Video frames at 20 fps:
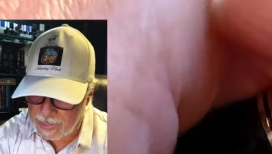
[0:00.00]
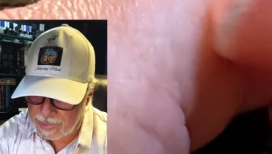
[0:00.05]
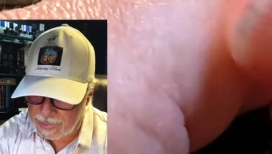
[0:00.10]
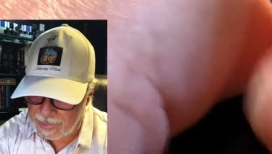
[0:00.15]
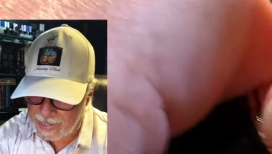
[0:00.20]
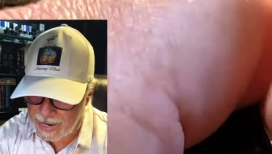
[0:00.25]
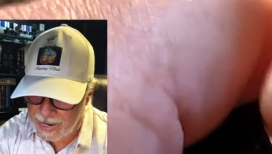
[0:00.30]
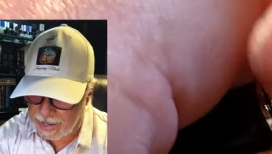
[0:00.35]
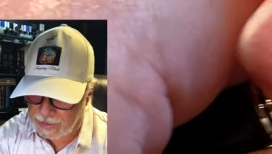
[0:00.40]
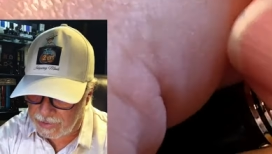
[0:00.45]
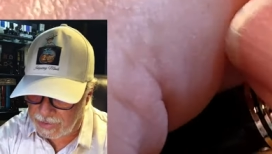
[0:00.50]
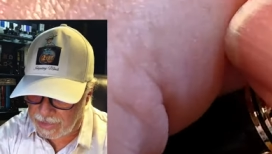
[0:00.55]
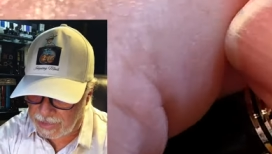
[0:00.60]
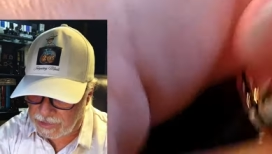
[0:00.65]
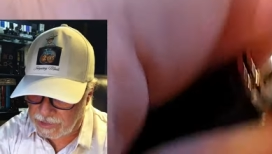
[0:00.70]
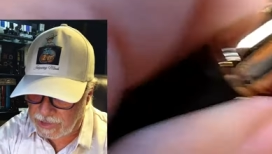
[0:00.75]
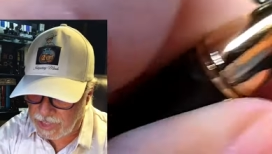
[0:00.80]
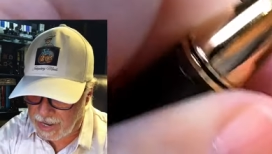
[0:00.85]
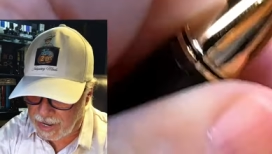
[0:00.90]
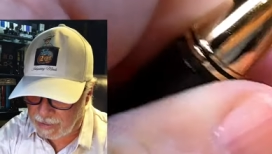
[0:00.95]
down
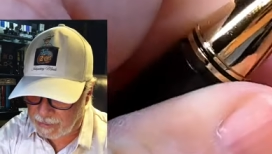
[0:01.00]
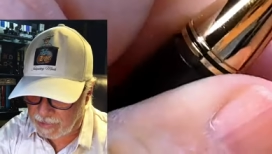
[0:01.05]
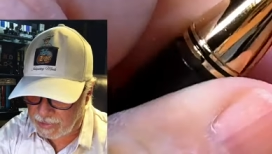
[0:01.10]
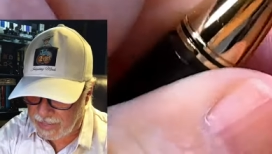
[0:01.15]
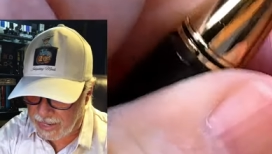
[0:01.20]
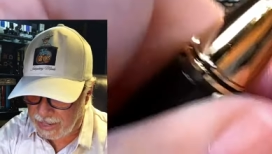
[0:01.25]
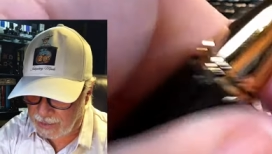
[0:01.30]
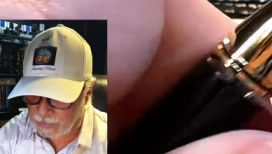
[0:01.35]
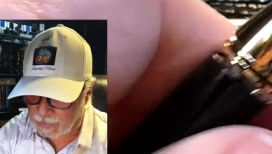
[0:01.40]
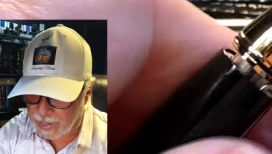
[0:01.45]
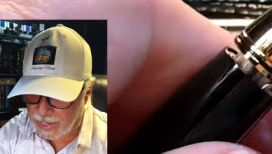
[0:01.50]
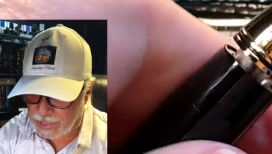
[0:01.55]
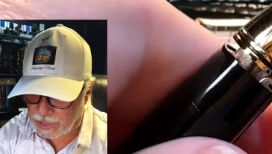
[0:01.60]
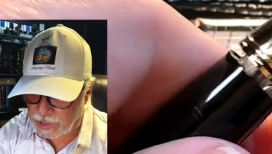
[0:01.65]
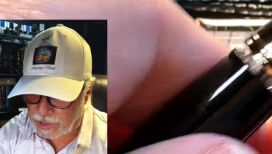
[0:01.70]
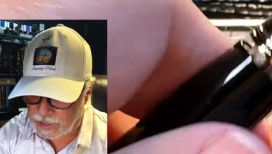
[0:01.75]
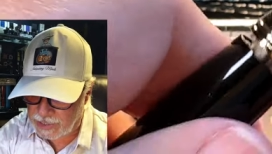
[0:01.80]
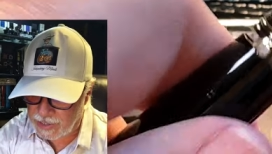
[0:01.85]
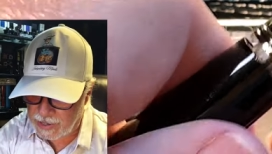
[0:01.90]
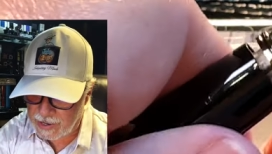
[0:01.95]
on top of that
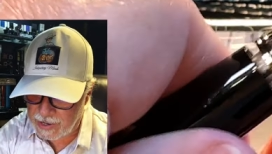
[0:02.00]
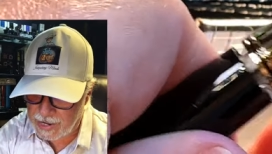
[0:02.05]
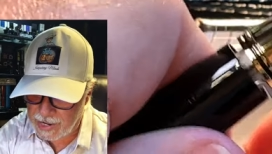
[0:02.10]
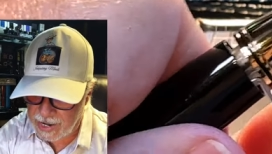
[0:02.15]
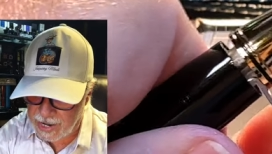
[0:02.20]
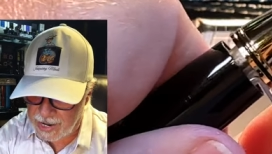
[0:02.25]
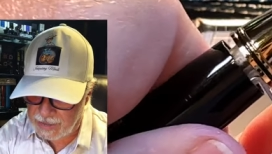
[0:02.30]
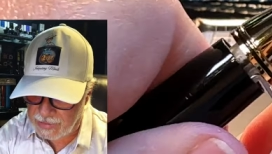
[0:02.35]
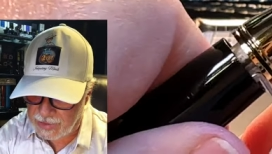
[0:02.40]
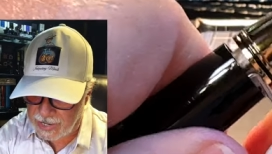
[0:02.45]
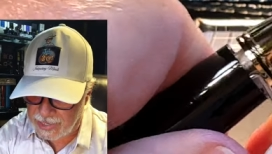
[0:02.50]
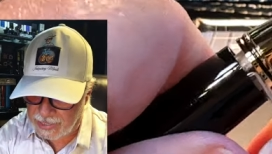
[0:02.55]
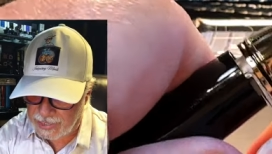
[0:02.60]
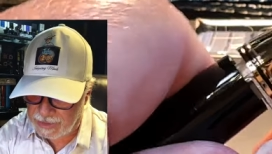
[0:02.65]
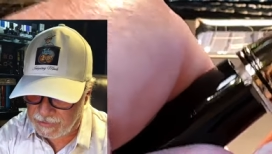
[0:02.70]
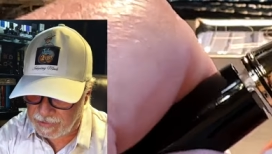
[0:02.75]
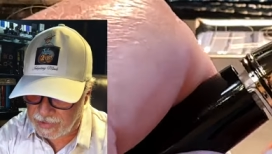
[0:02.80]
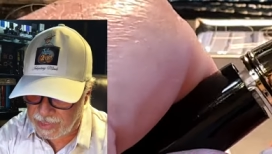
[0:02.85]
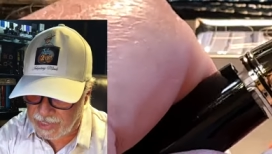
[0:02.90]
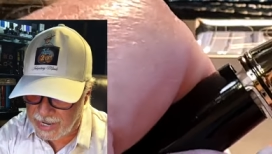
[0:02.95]
wrench and then
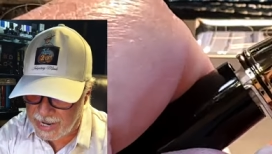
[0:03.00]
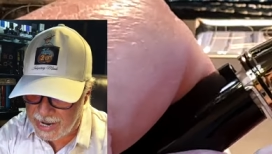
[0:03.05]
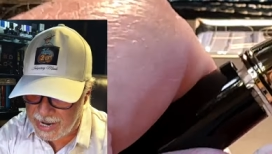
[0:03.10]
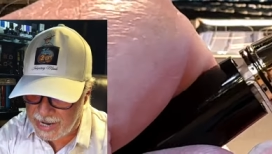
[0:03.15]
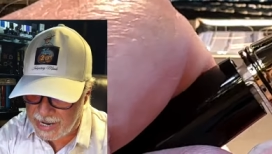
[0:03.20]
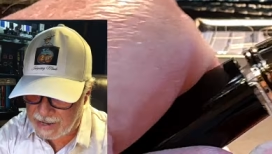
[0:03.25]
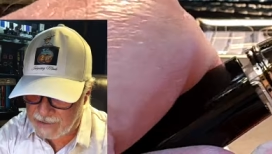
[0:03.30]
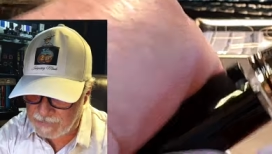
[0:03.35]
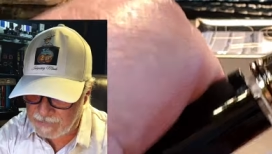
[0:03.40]
give it a,